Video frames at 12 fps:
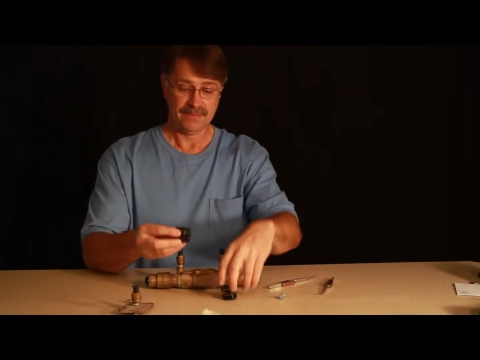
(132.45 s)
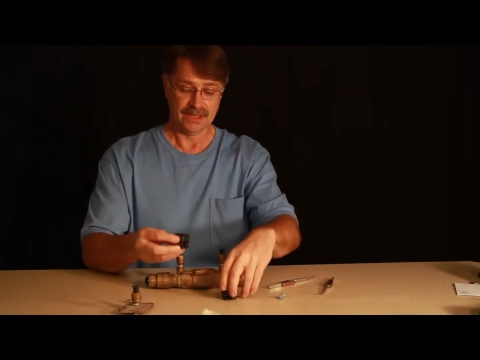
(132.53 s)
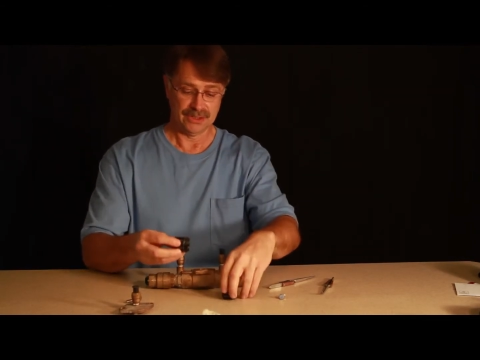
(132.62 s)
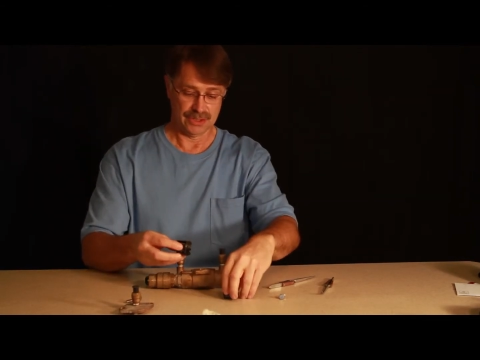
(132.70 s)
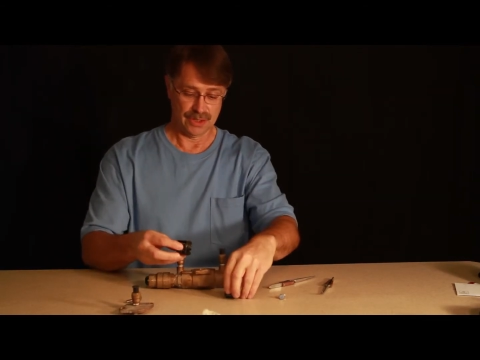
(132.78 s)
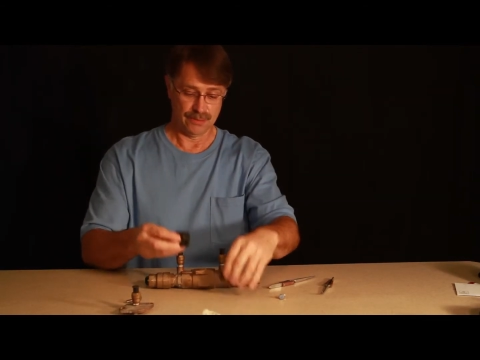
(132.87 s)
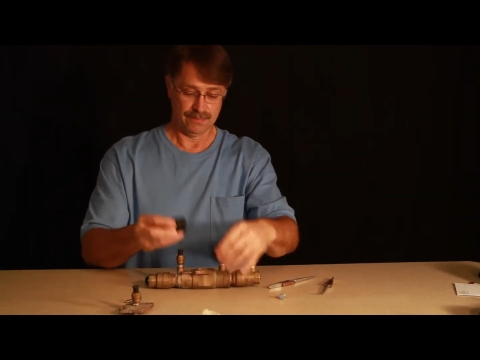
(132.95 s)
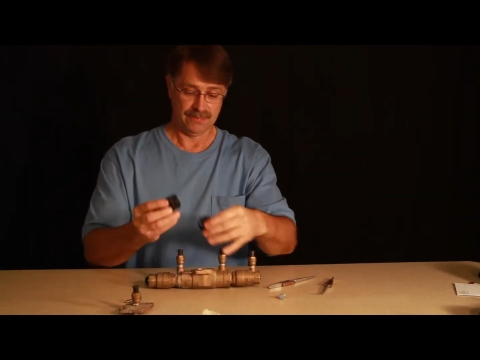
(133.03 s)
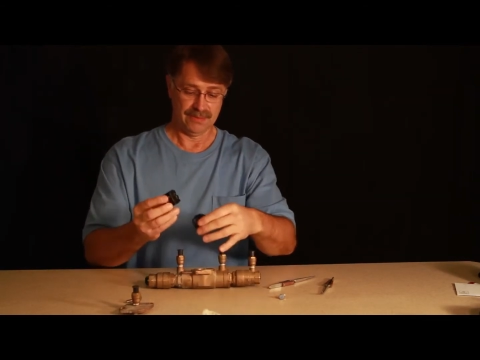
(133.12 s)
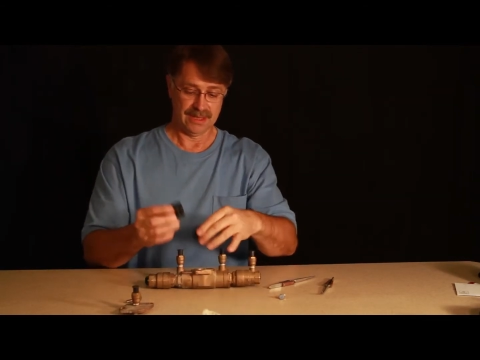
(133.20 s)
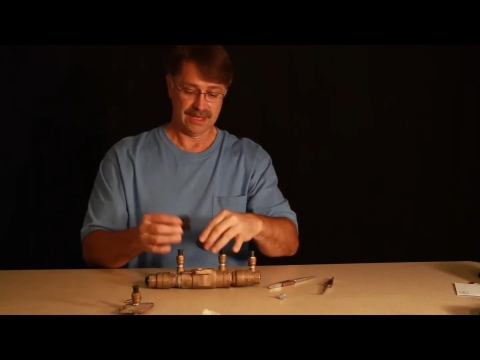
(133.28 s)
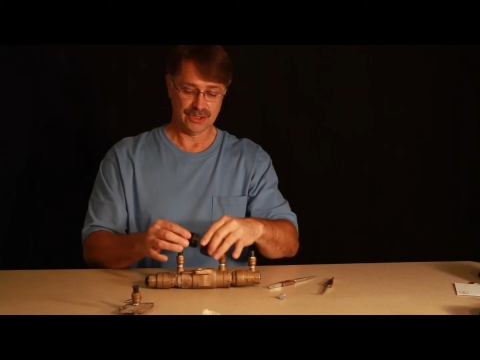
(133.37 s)
So
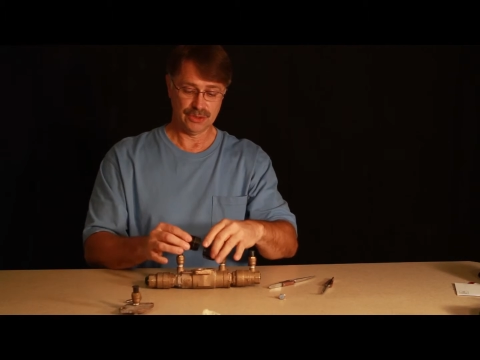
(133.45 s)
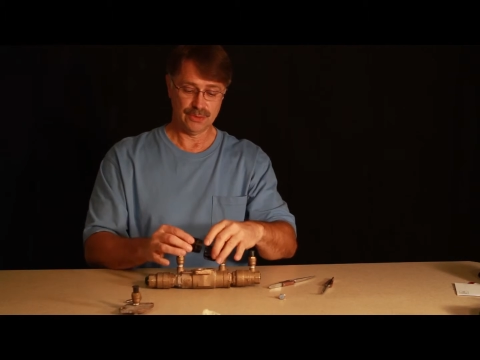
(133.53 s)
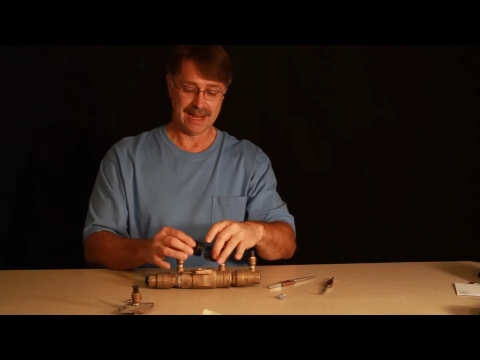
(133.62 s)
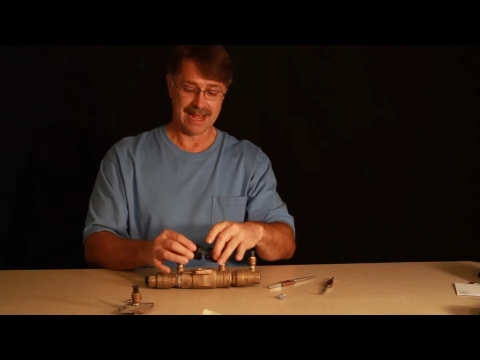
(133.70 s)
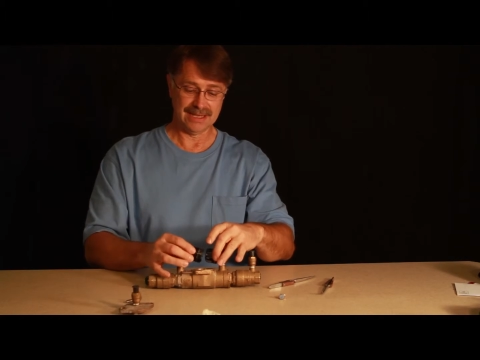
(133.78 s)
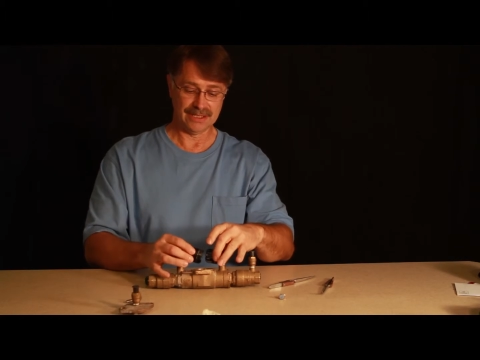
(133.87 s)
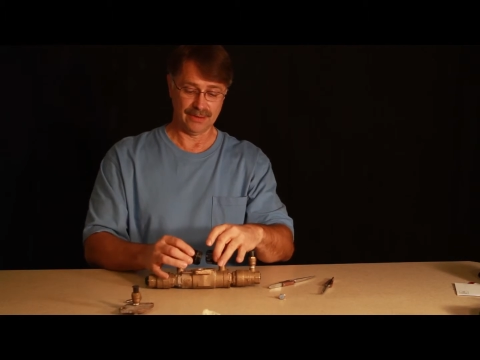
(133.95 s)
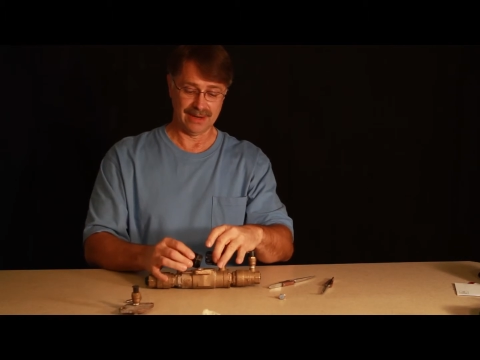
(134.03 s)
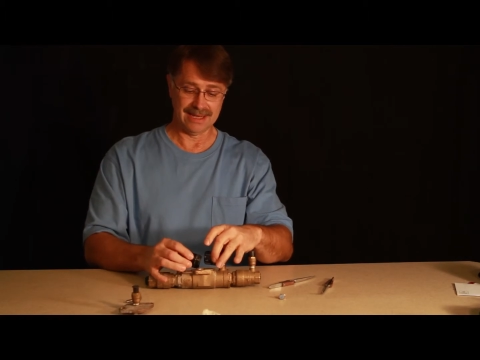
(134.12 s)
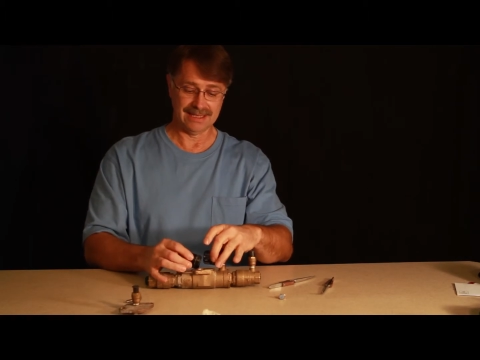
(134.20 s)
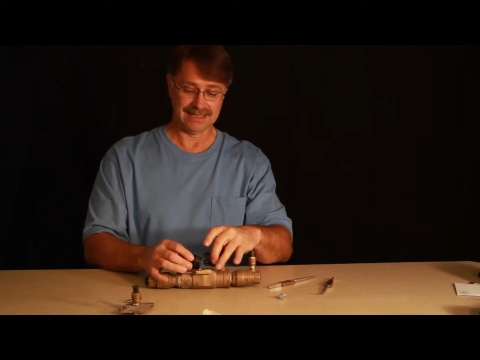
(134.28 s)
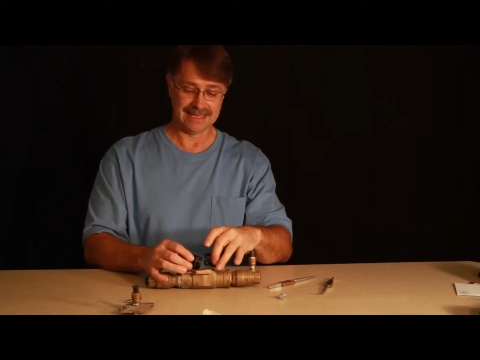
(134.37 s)
these two guys are
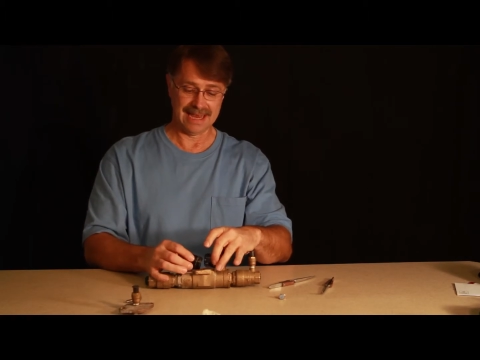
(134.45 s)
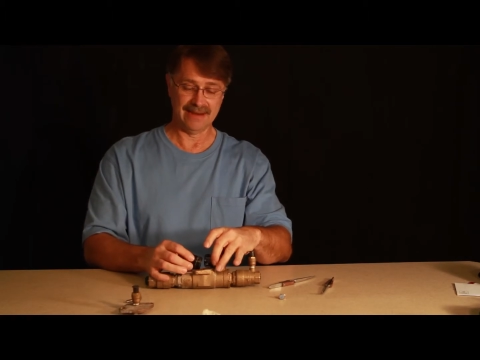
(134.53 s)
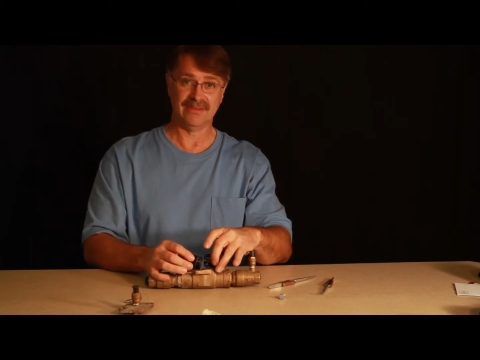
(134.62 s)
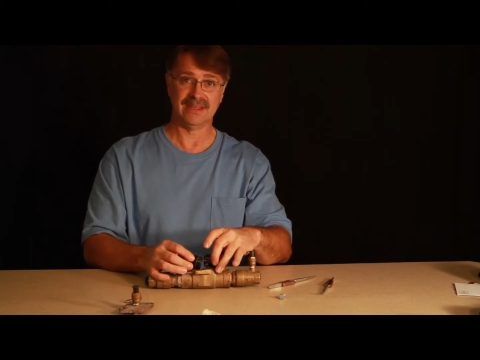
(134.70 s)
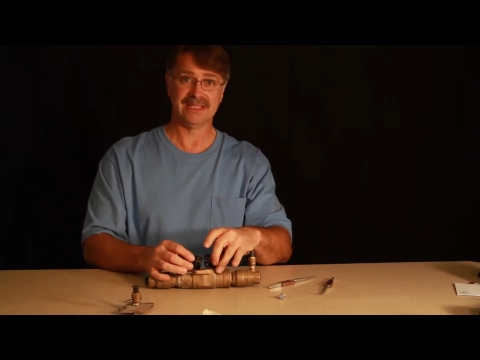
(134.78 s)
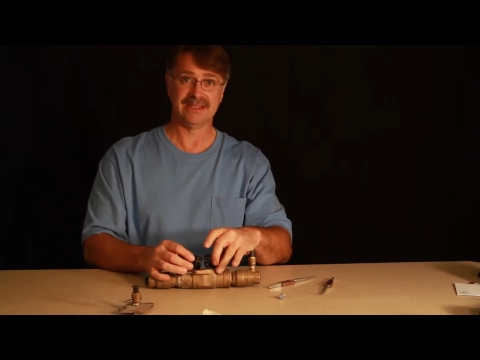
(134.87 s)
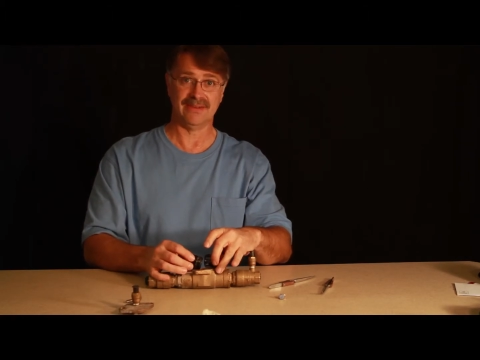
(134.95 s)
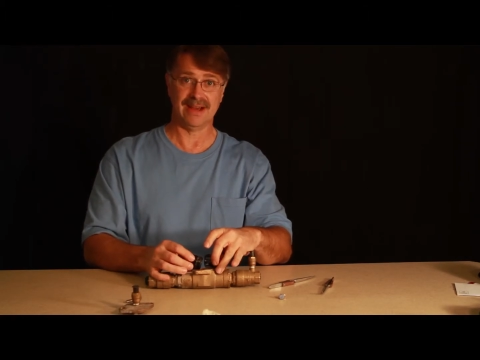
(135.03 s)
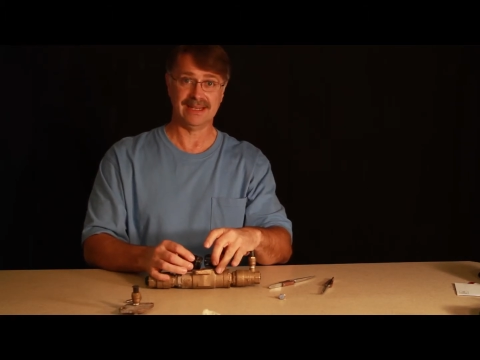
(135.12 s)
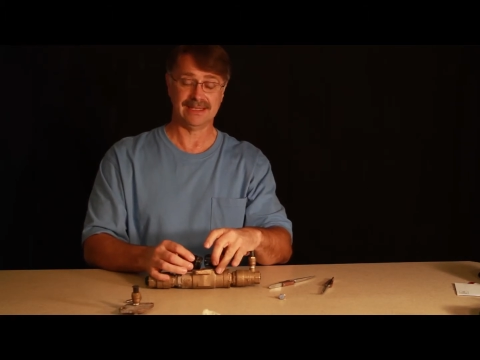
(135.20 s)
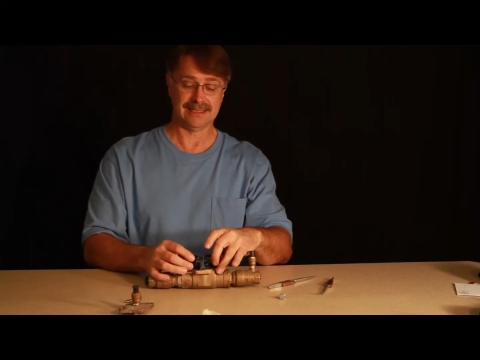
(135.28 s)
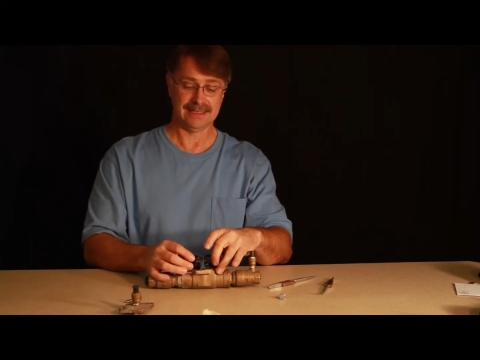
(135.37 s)
inside of this
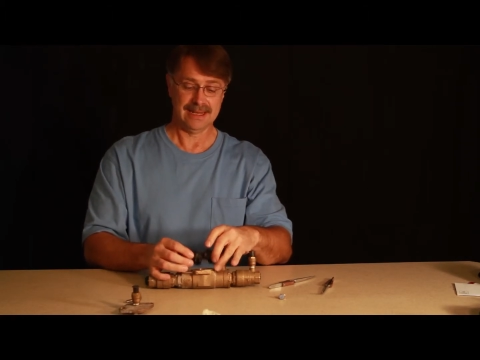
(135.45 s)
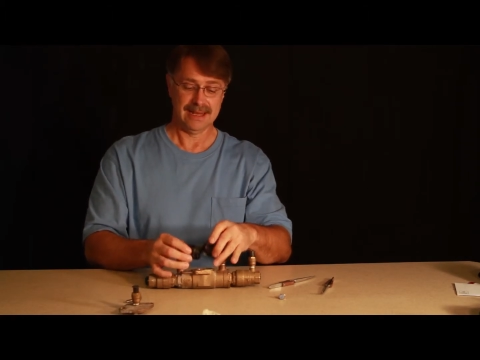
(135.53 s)
device.